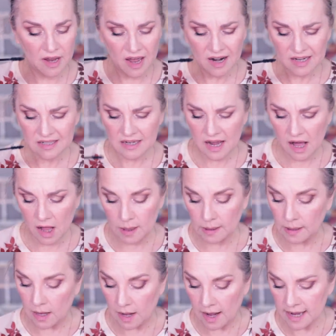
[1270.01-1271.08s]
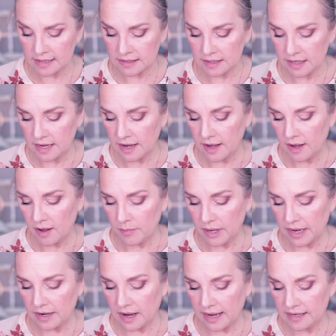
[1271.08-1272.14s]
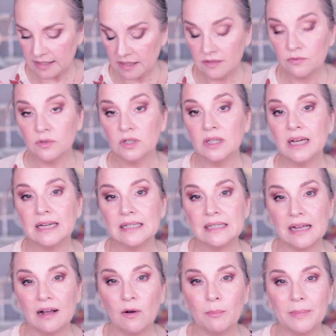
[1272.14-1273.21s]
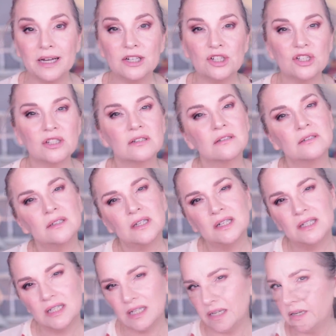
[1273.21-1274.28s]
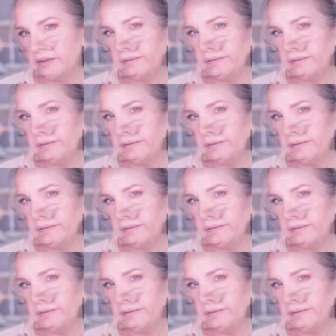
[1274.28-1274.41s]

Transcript: Not a lot, but I didn't realize how much it did.